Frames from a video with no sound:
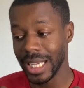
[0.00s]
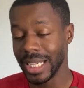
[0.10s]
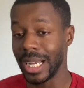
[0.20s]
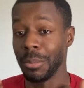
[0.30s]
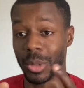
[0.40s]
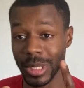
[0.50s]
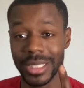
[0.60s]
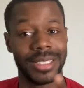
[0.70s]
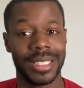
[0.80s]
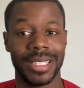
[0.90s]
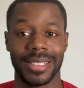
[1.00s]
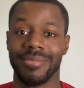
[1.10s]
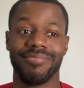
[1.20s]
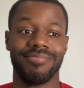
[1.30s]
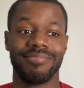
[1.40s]
I'm going to say it.
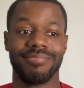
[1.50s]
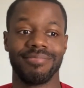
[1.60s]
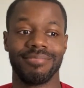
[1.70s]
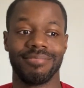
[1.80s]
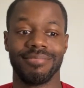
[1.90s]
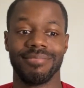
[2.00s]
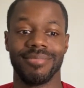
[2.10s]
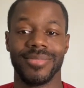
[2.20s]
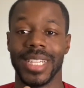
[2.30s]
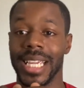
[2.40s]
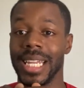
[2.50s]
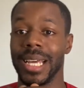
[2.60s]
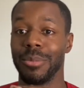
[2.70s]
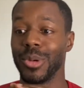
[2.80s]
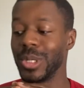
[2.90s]
And
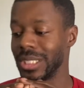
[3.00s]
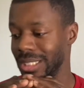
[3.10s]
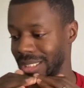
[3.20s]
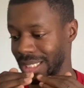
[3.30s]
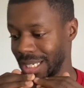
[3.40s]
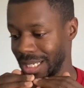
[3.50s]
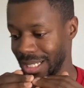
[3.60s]
I'm going to say it